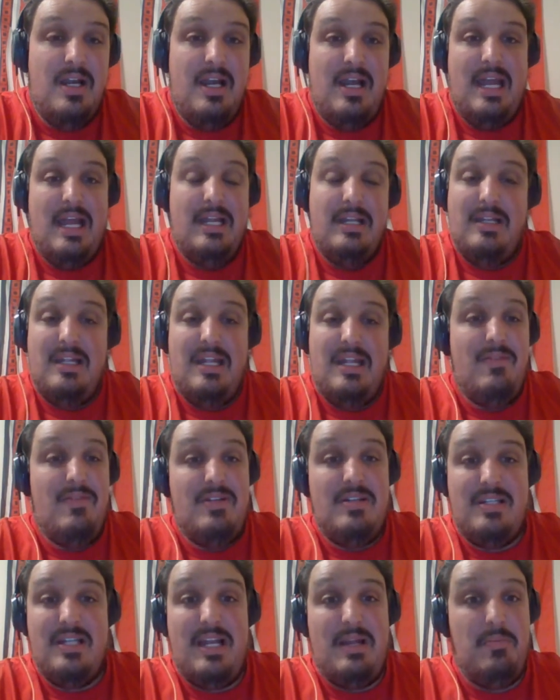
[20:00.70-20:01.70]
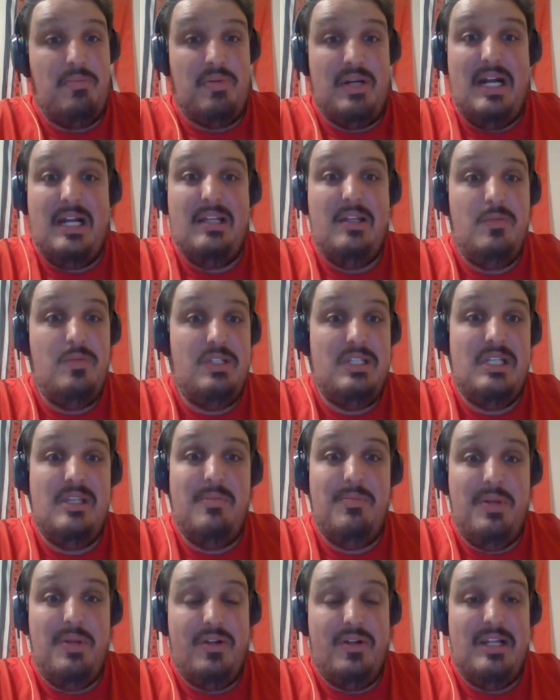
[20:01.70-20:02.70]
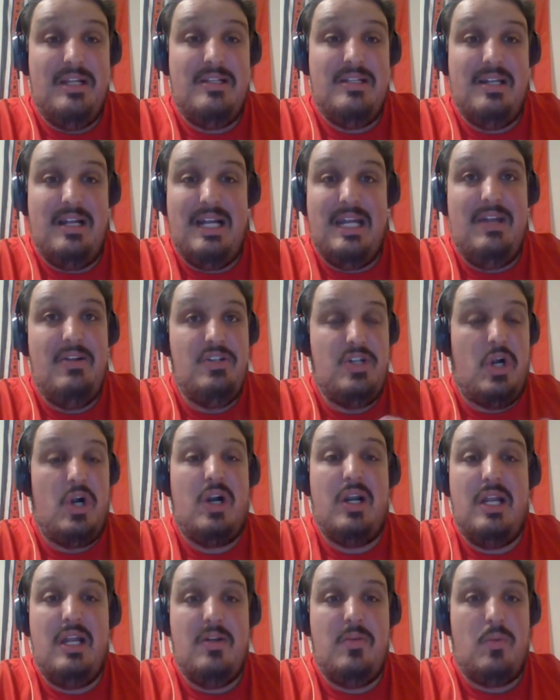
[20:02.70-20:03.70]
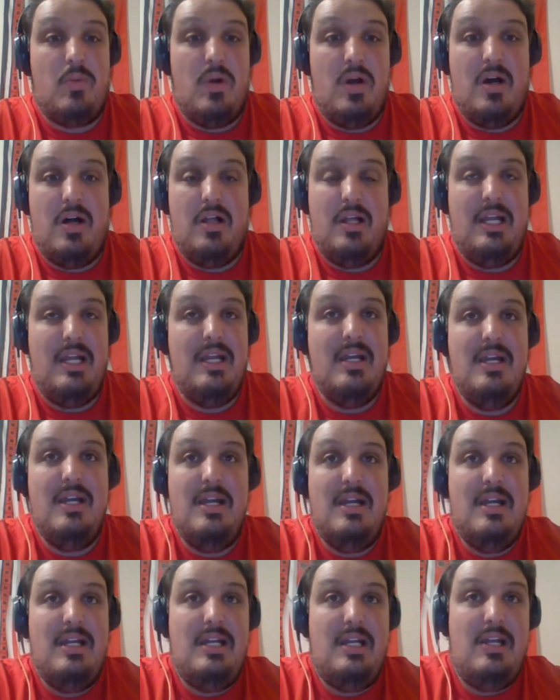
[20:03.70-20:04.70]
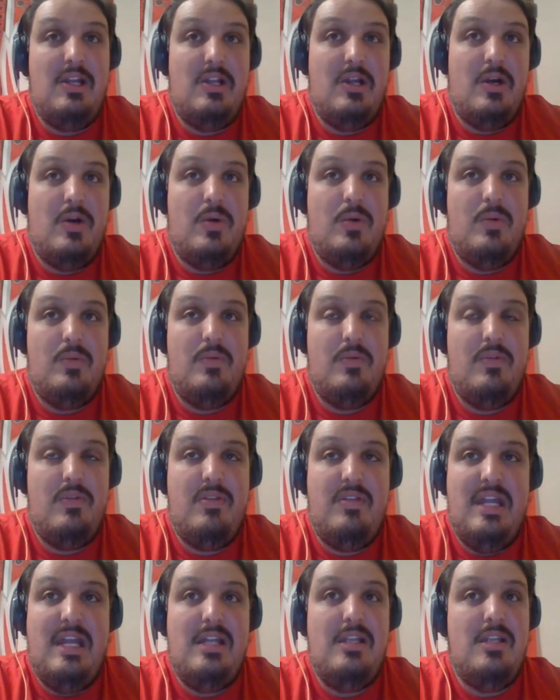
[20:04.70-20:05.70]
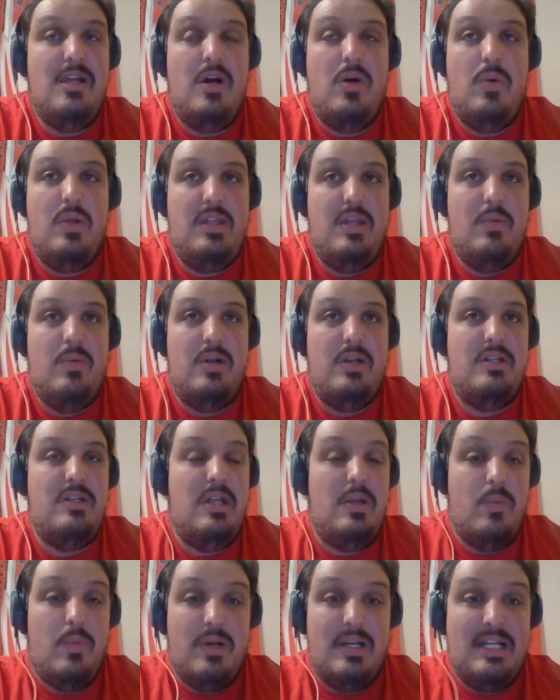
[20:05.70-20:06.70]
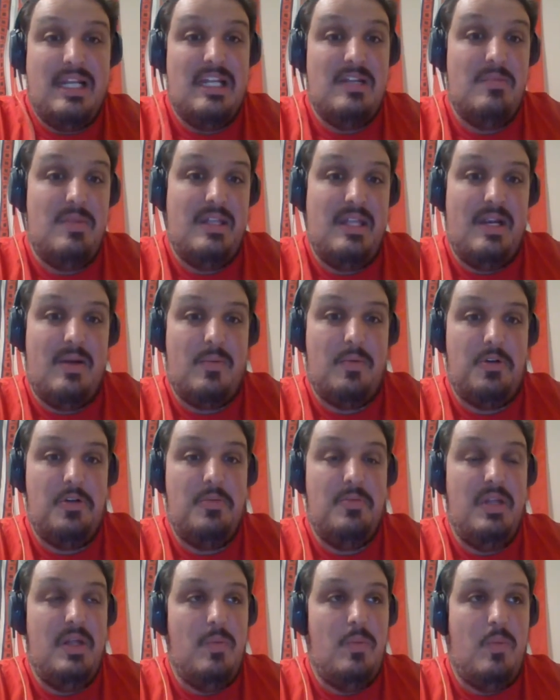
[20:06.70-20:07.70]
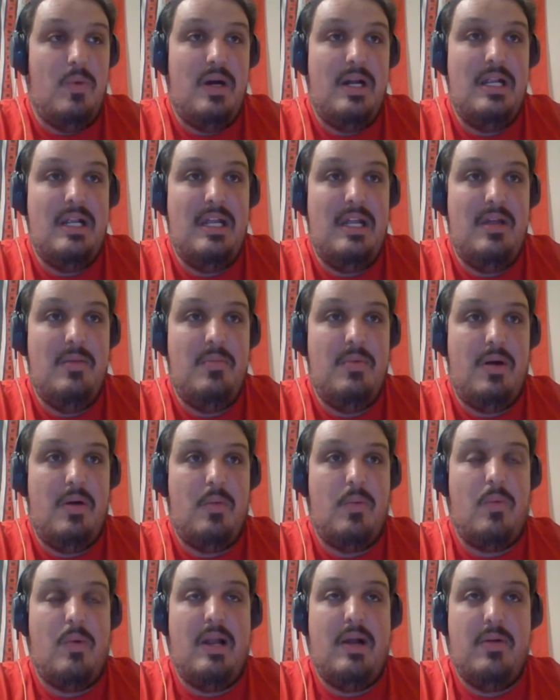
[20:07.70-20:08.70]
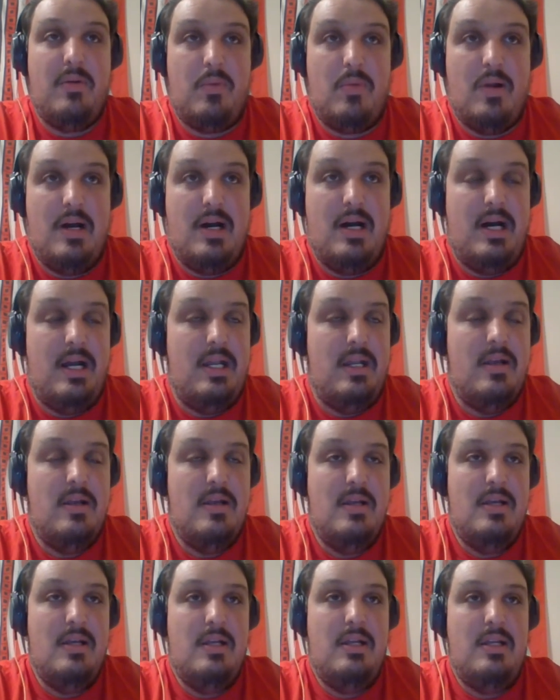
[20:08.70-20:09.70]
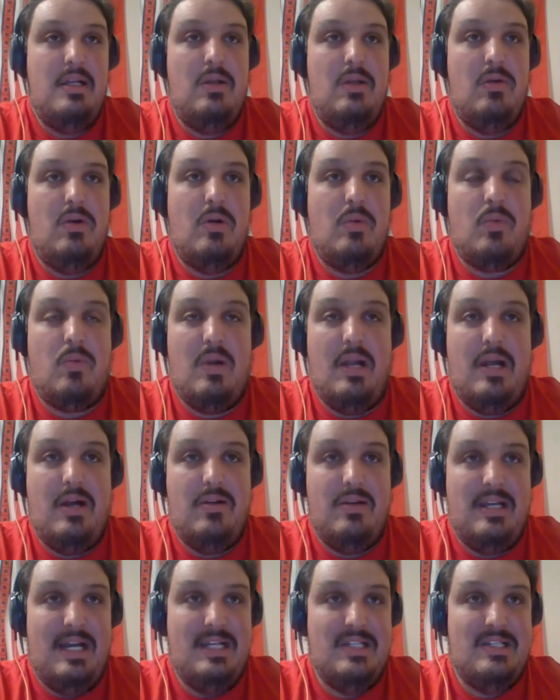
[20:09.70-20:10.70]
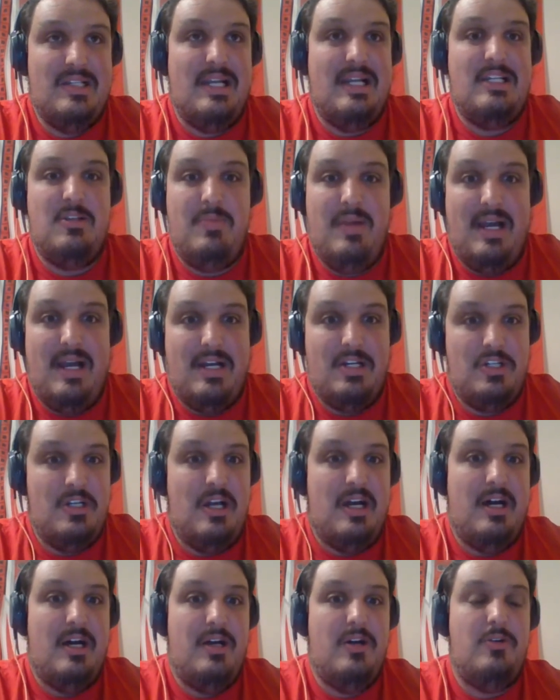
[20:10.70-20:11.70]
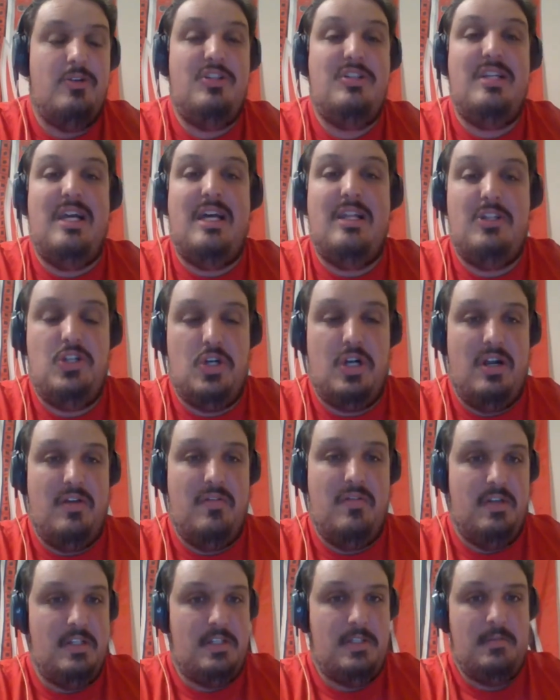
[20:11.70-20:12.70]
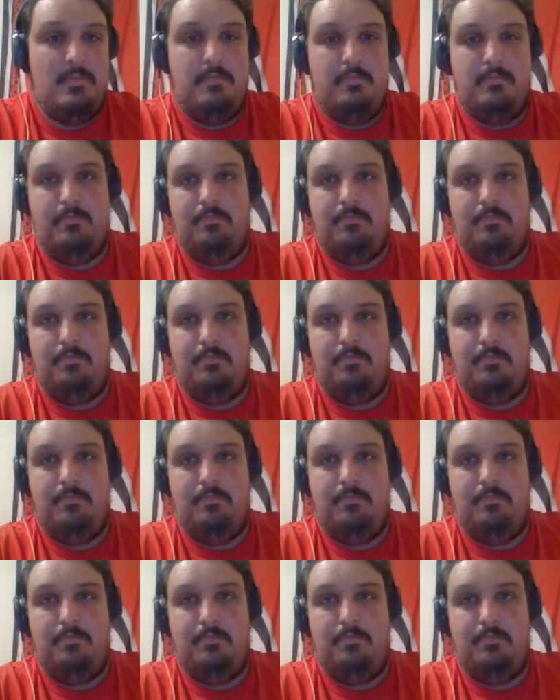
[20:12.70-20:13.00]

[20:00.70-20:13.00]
And even tonight, Bradly was in the building tonight. He was already in Raleigh. You know, they know what they want to do. They want to get him in that room. They want him around Rod, you know, around guys like Sebastian Aho, Seth Jarvis,